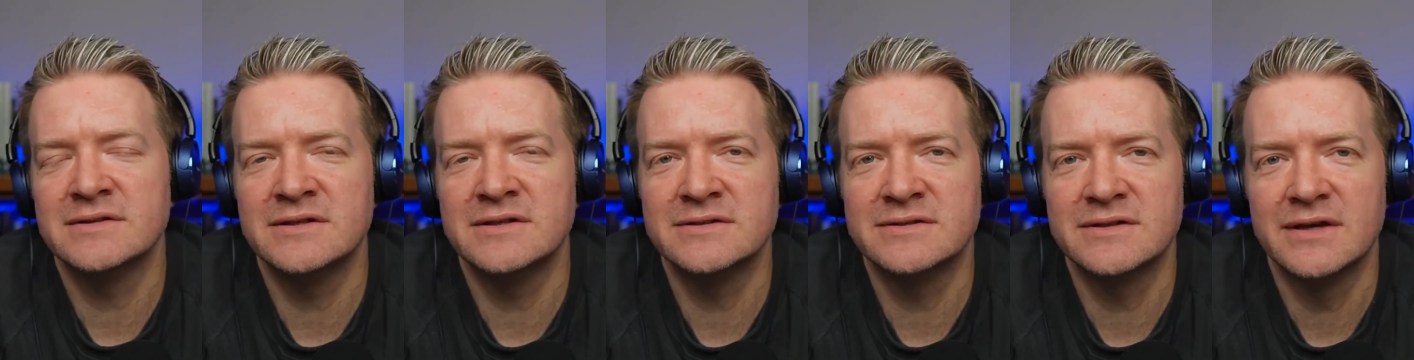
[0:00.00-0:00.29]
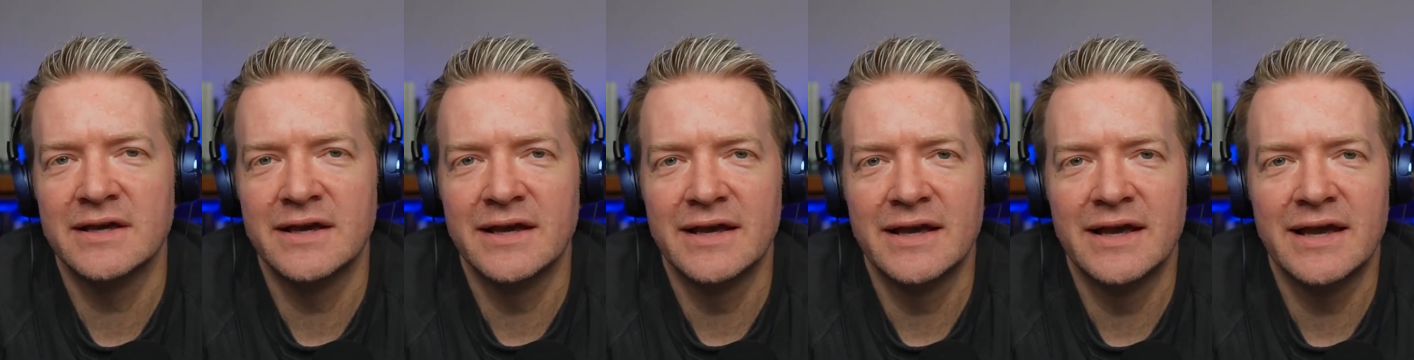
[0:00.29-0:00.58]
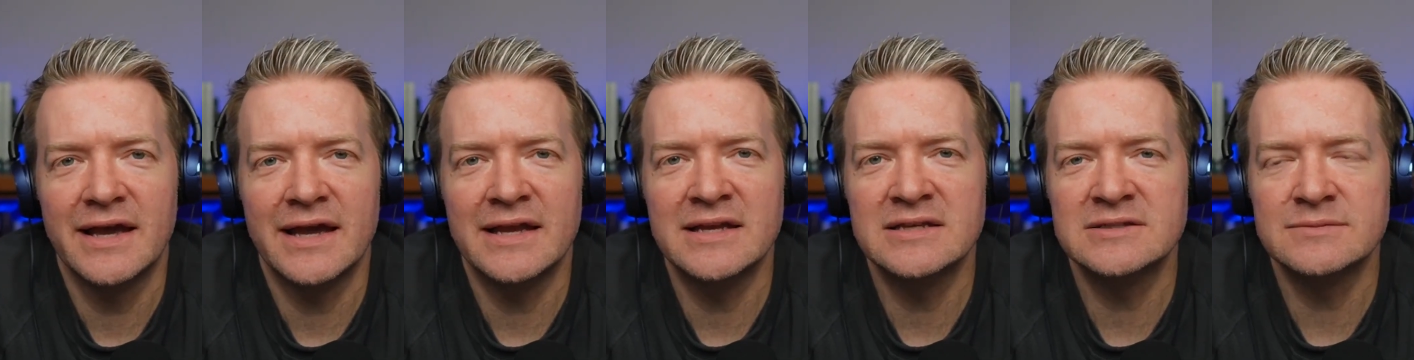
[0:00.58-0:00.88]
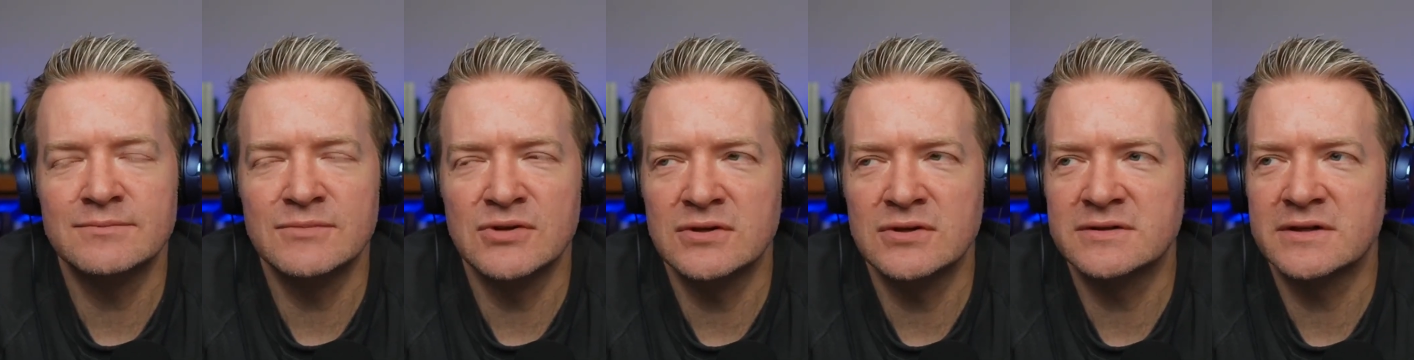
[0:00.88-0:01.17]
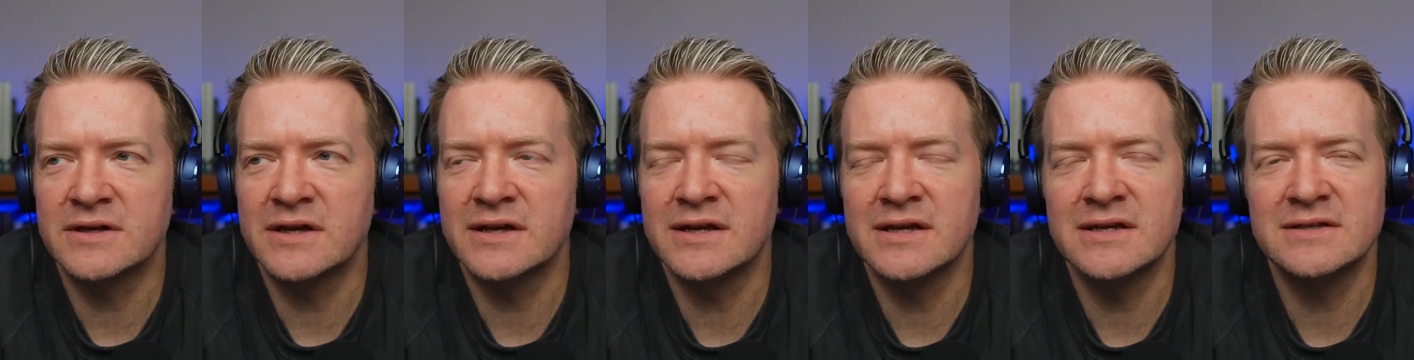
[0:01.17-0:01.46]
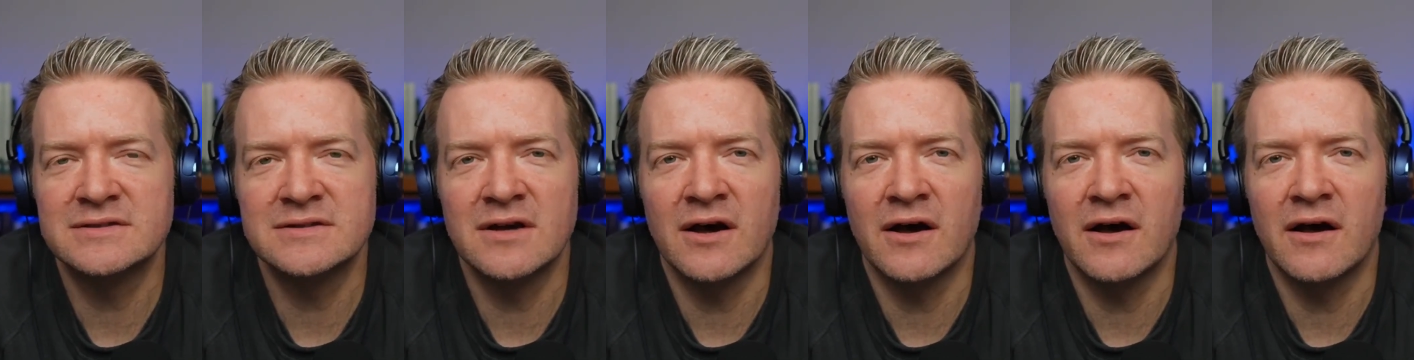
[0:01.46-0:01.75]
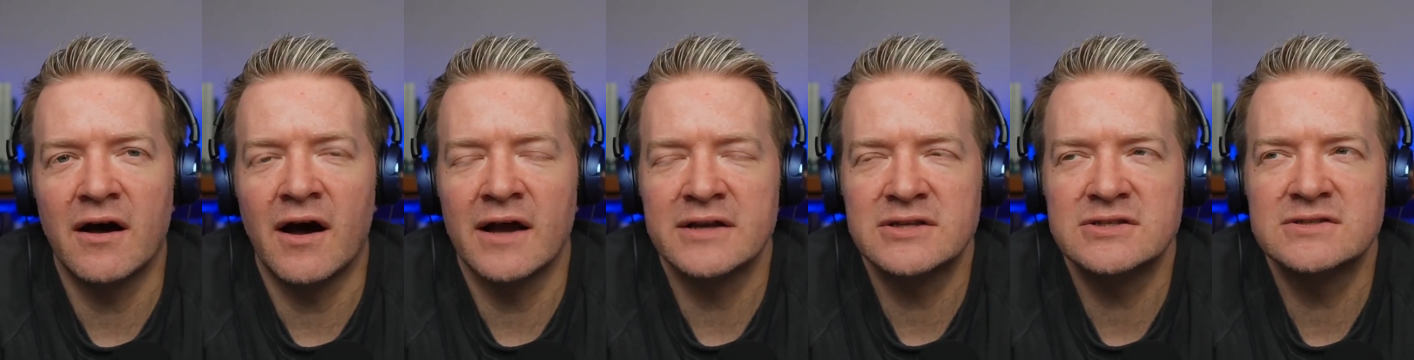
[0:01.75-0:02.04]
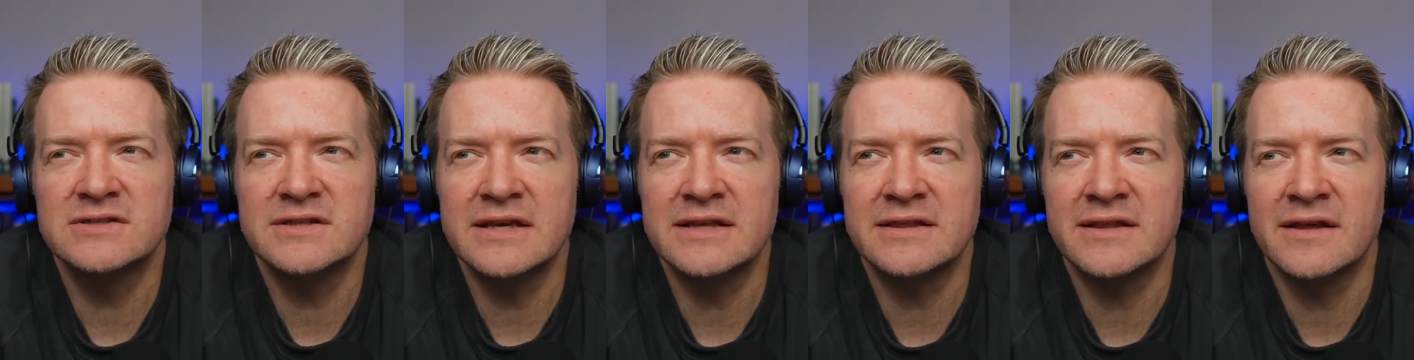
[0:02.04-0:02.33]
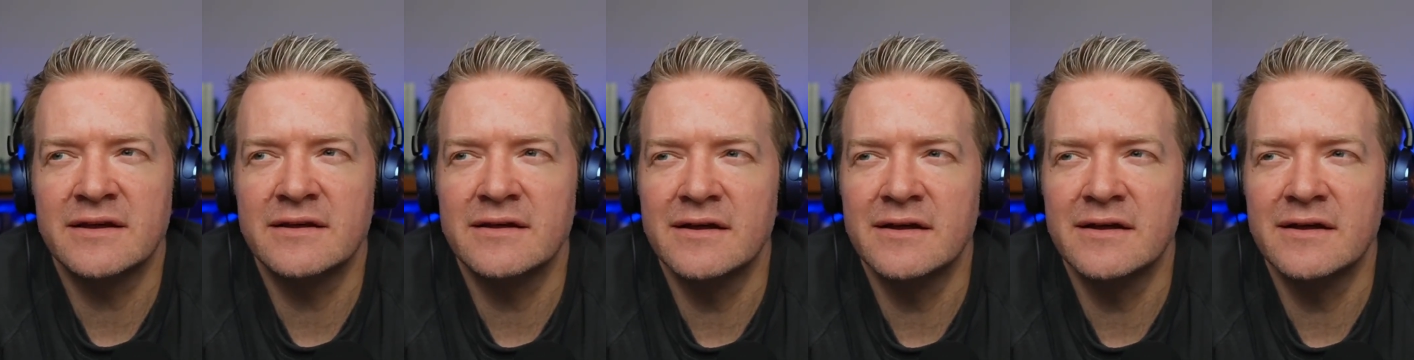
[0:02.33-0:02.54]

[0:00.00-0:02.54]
his music and his art. I just think that